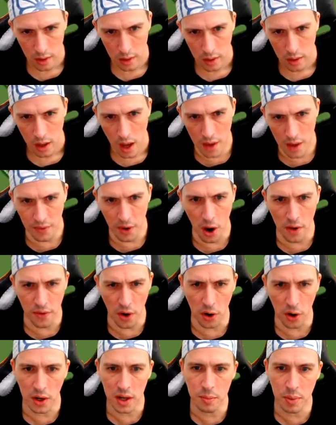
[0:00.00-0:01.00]
I've
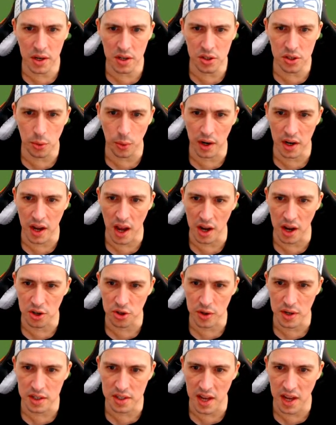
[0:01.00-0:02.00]
only been to a
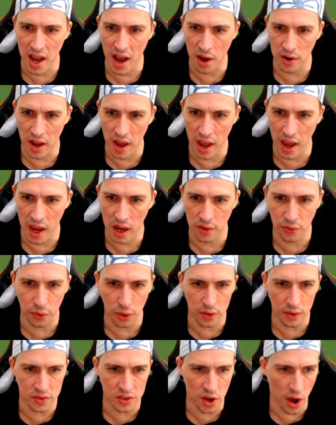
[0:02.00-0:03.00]
country town a
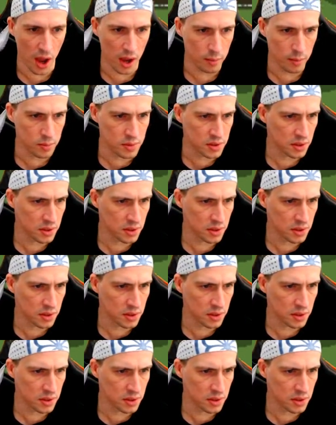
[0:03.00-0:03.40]
handful of times.